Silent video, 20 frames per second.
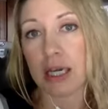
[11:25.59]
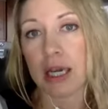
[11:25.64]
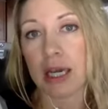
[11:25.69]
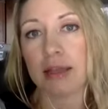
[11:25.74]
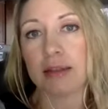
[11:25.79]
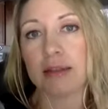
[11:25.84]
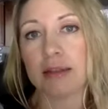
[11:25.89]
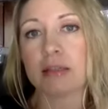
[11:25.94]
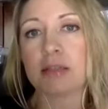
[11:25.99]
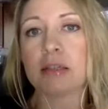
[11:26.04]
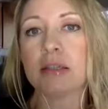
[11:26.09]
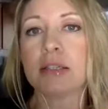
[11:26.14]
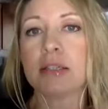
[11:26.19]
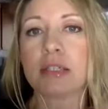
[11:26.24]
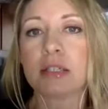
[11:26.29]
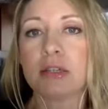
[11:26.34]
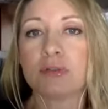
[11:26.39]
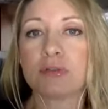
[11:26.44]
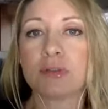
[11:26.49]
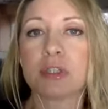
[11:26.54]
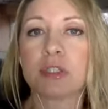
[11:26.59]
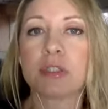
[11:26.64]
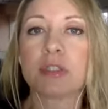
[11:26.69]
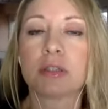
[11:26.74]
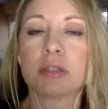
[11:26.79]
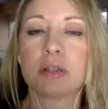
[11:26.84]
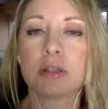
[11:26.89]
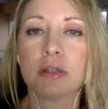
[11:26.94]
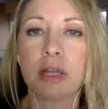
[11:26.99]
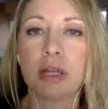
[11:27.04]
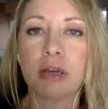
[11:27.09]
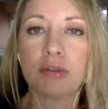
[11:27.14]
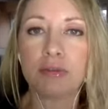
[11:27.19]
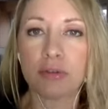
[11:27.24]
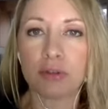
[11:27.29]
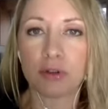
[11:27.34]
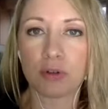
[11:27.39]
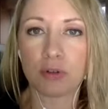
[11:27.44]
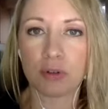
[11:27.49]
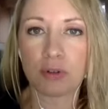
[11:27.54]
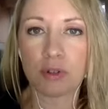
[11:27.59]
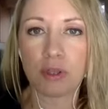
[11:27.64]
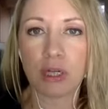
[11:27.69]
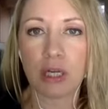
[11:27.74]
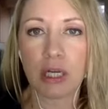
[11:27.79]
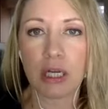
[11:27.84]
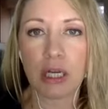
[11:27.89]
and that's a different level